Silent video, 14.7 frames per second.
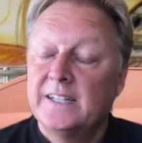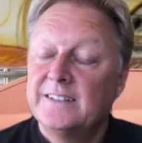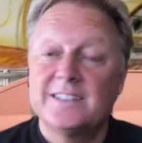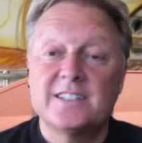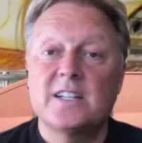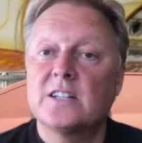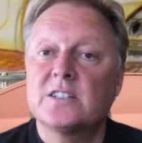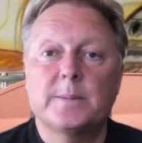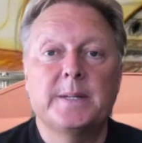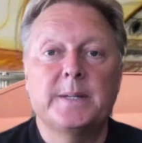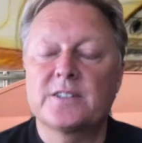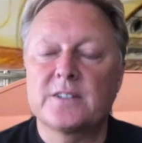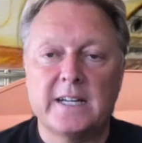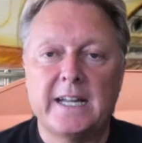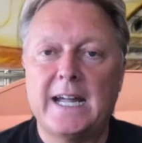This is not something
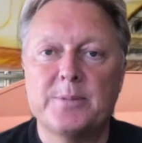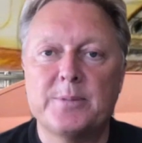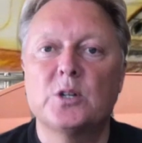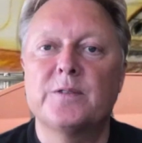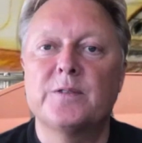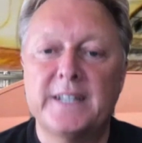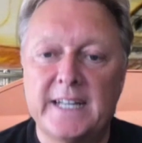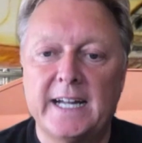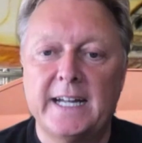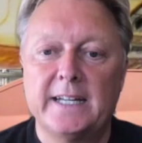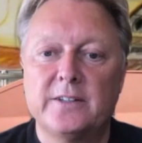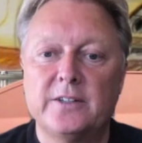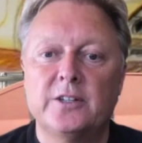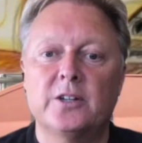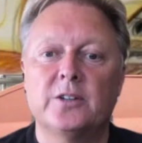that's going to happen overnight.
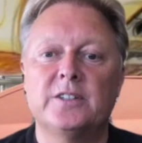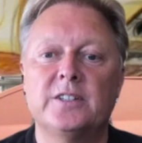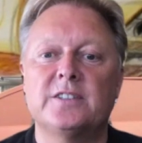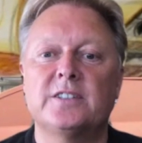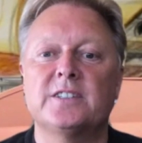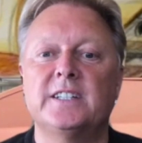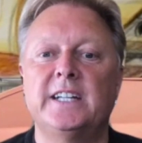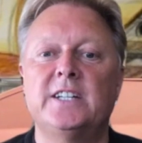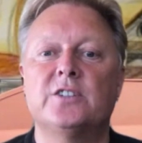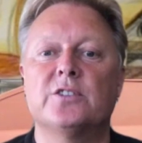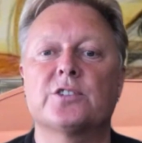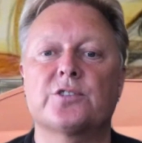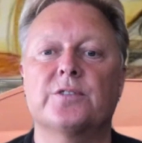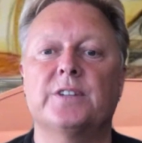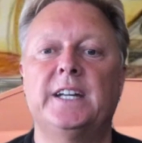You know, this is an
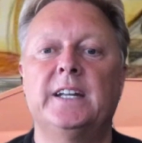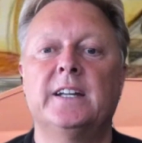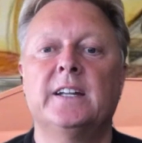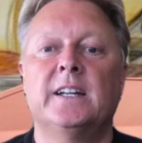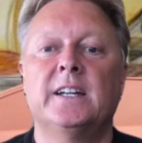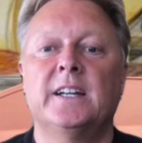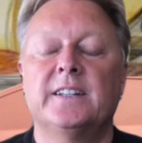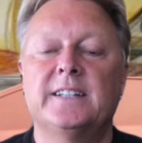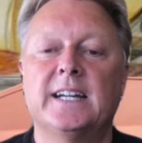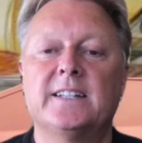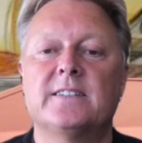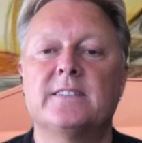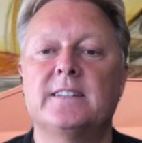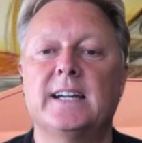industry that